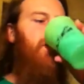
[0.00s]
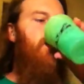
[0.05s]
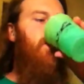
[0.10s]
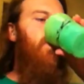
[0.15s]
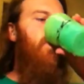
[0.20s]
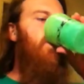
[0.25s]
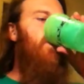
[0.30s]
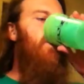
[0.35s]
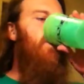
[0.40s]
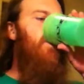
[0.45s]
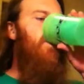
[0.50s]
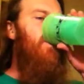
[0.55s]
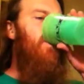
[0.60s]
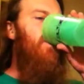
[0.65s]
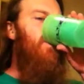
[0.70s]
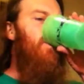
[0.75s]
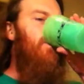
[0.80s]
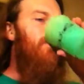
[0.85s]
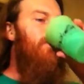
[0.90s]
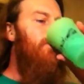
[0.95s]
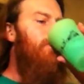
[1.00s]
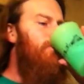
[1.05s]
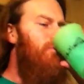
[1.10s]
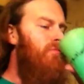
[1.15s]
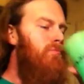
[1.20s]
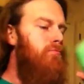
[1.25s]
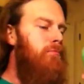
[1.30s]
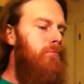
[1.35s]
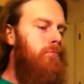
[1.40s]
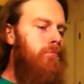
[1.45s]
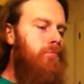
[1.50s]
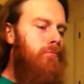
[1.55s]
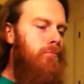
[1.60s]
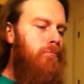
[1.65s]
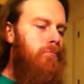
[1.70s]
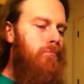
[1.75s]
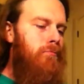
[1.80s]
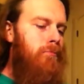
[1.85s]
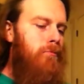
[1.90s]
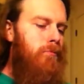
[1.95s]

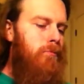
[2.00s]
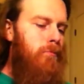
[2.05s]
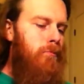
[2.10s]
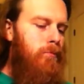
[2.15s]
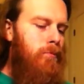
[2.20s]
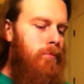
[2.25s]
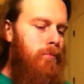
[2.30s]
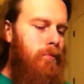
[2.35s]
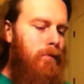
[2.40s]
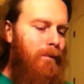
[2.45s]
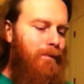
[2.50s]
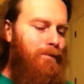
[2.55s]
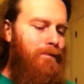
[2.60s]
Nothing is said.